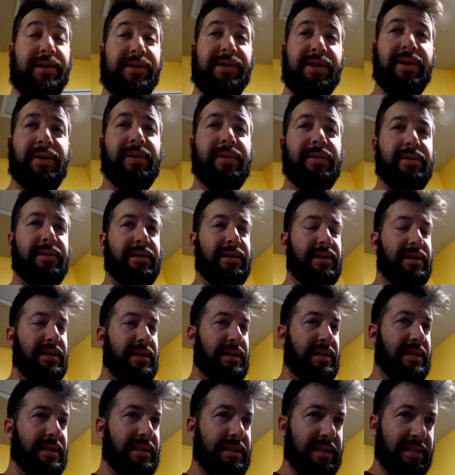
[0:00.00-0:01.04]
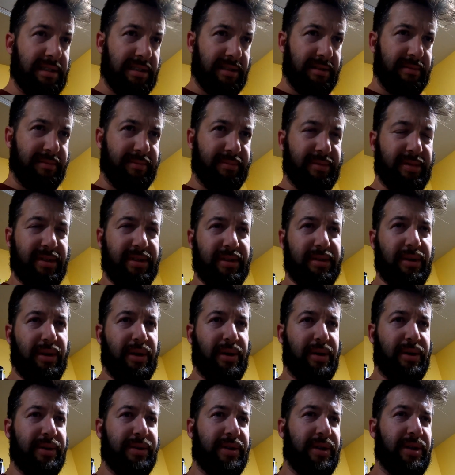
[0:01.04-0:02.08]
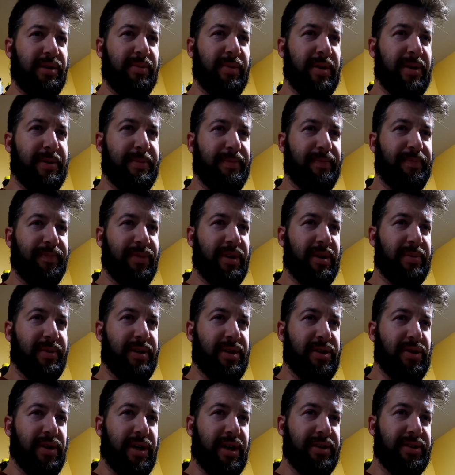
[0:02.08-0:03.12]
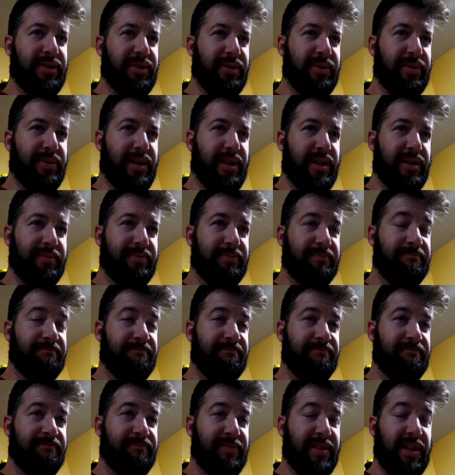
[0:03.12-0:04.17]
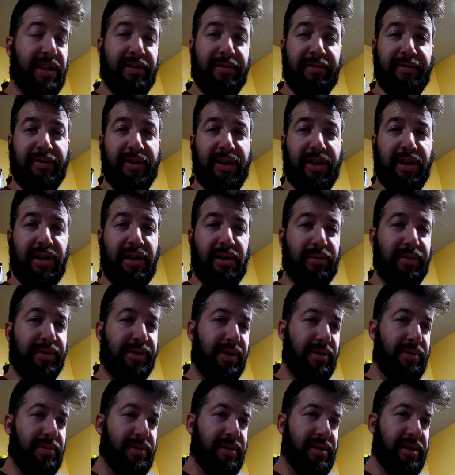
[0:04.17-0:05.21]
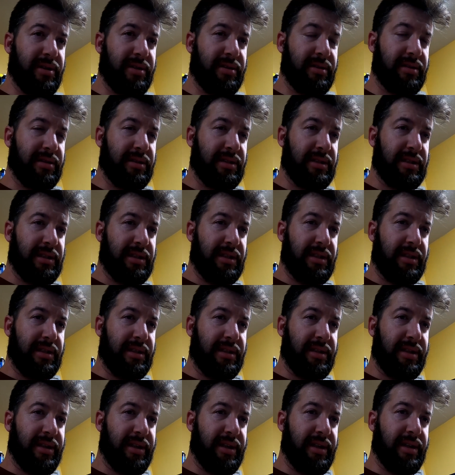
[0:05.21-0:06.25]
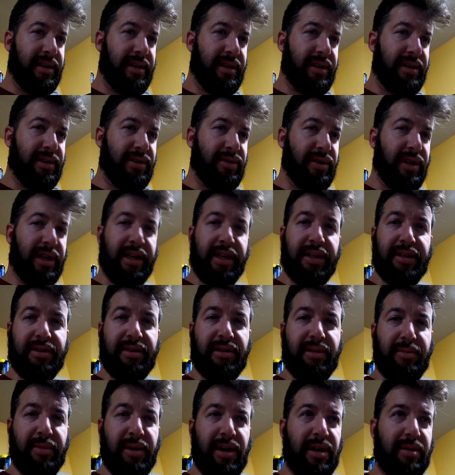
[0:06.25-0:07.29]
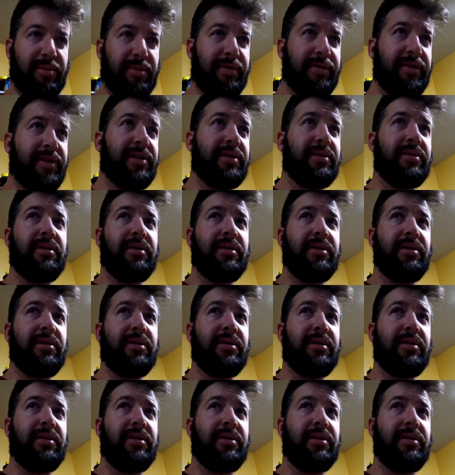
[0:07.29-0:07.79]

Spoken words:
So, excuse me. I'm going to try to figure out what's going on and try to get to the bottom of it.